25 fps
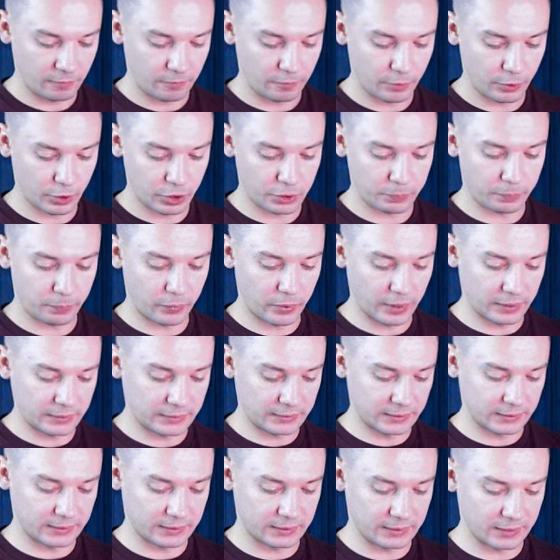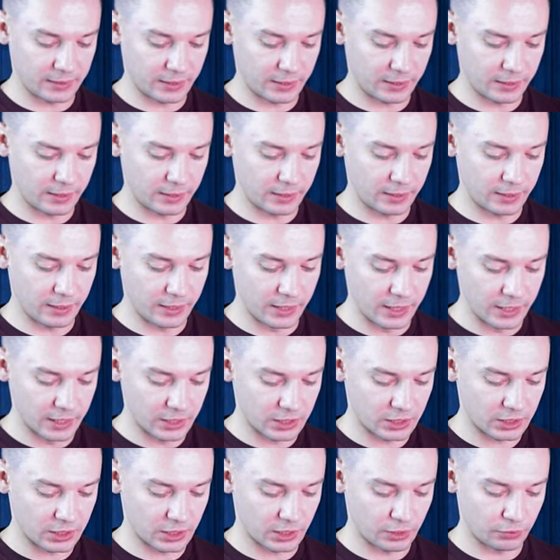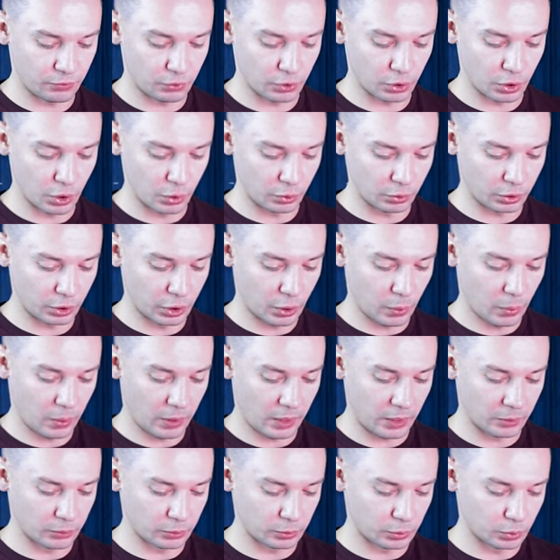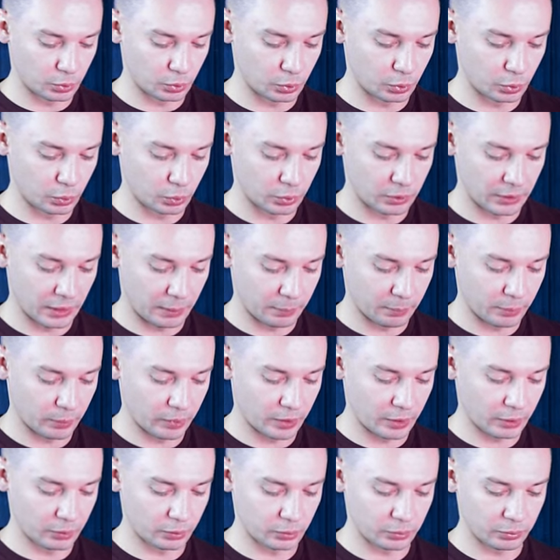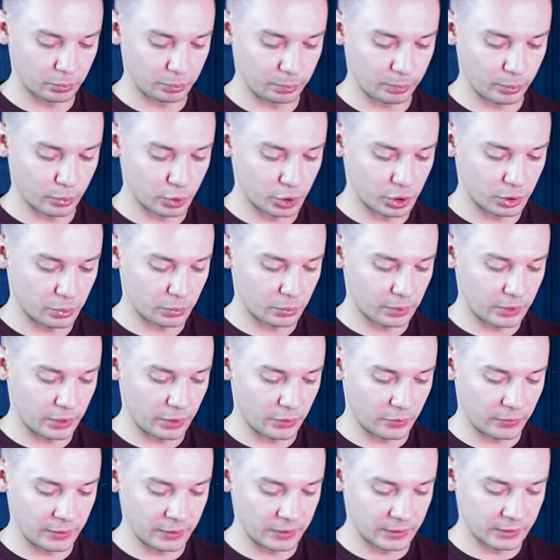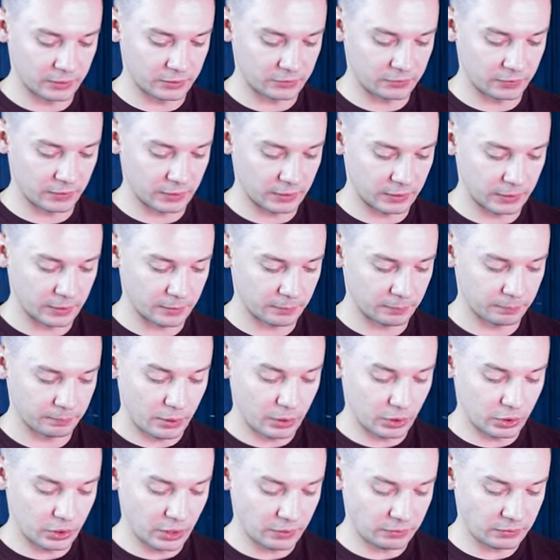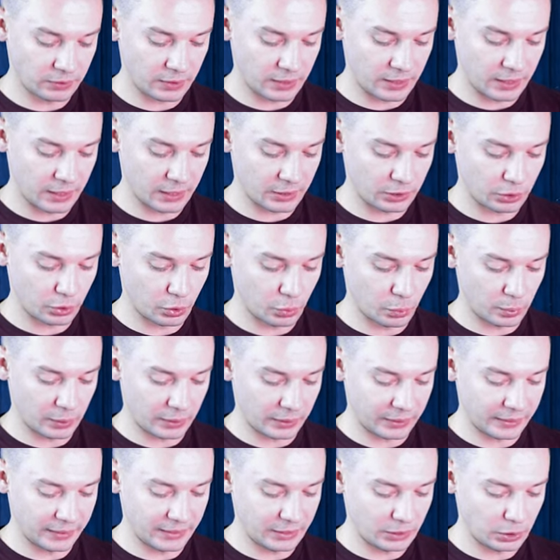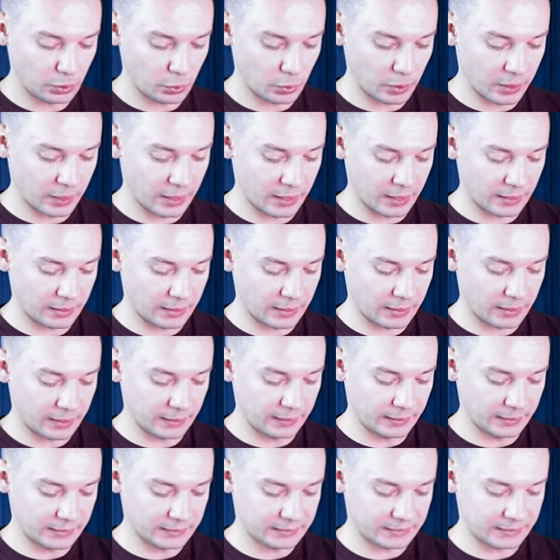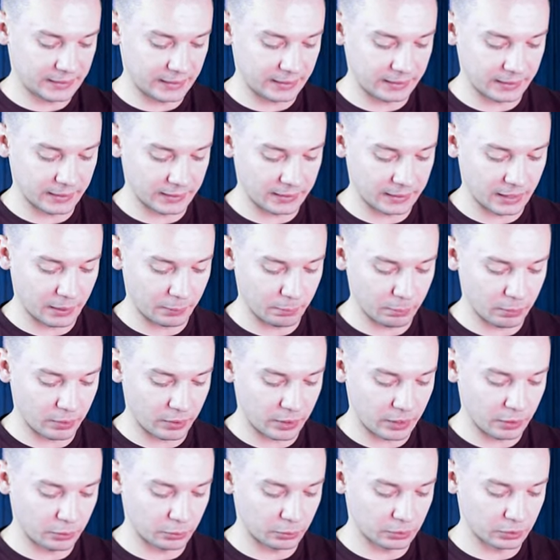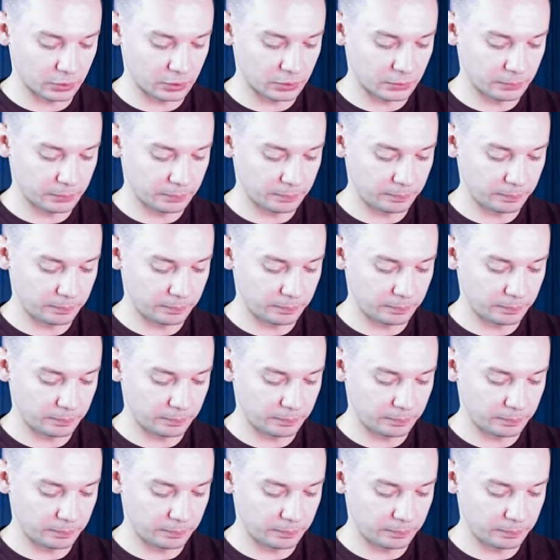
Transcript: First practice this if you don't know how to do thumb around pushing with your index finger, because after that you will need to add an extended thumb around